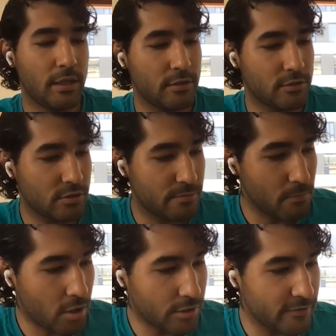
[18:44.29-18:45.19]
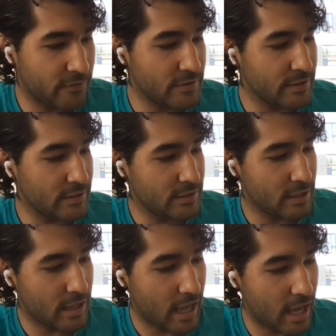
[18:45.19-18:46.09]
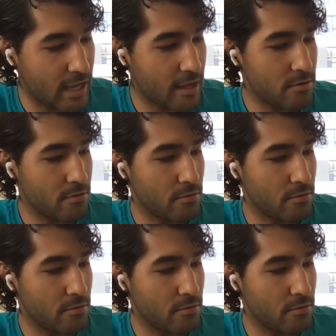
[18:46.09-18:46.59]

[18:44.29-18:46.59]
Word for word: There's just small differences that